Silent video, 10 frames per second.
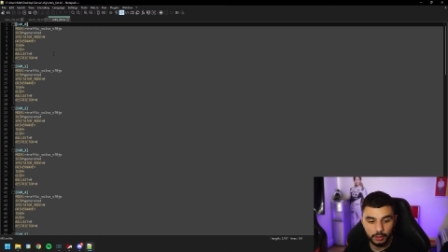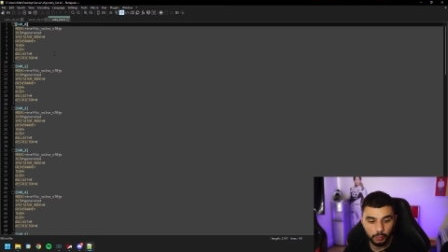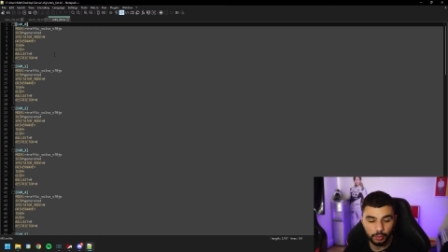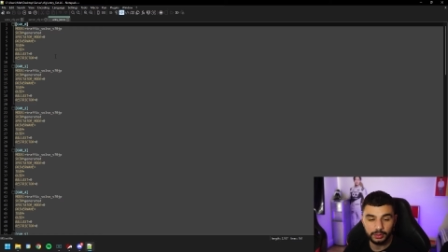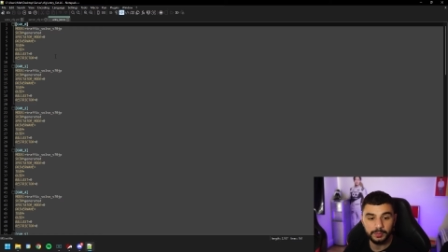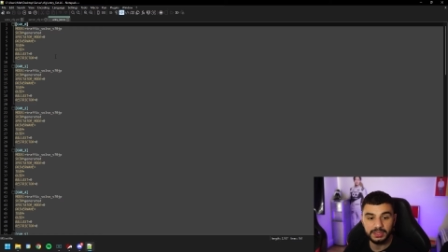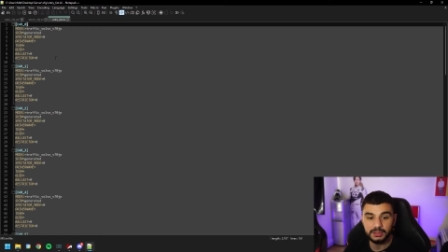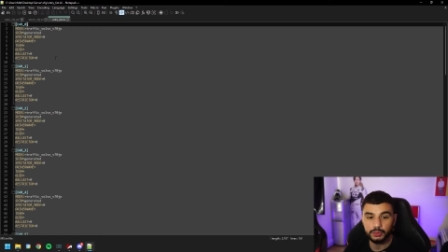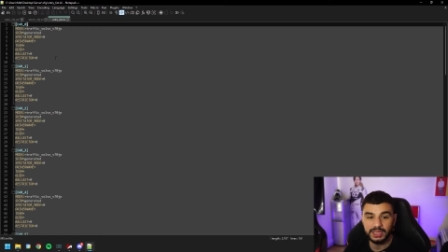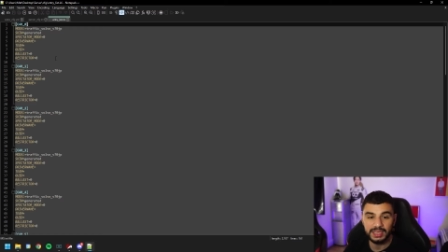What we're gonna be
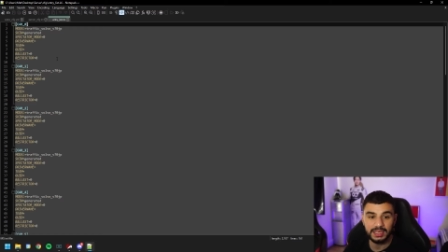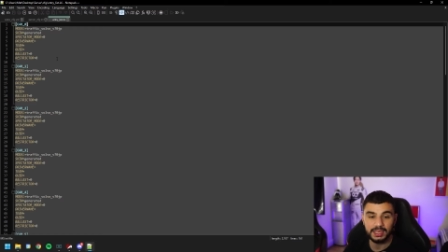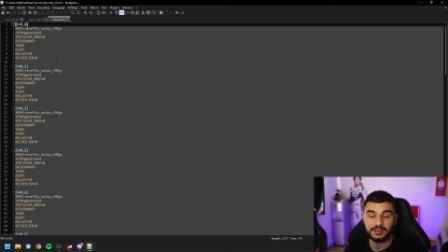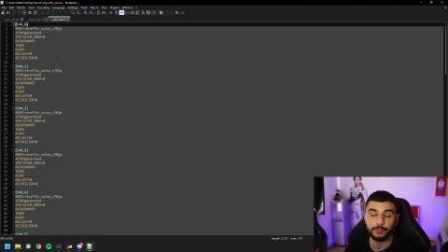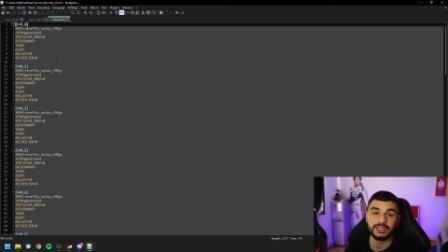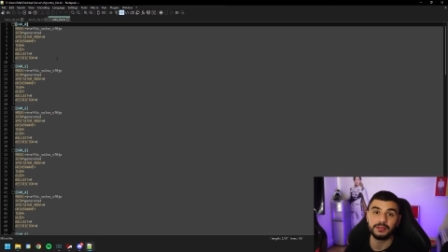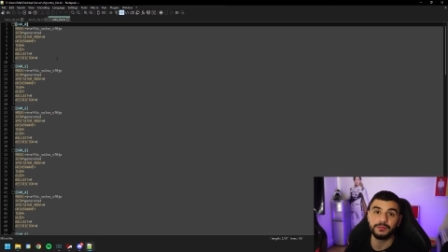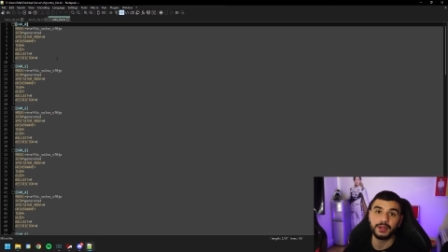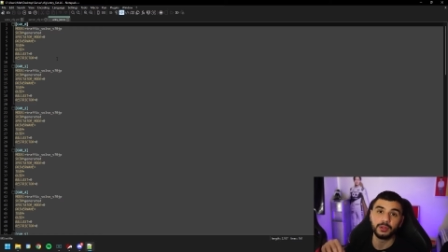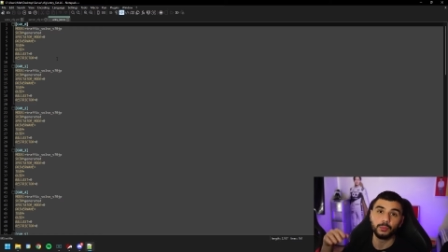doing here is we're
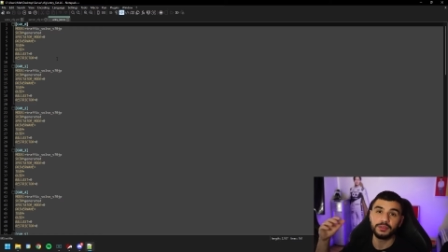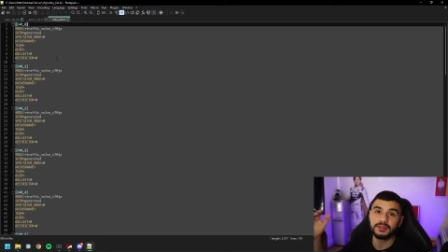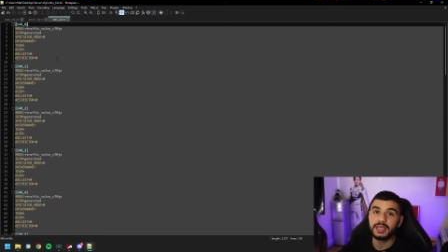defining what's an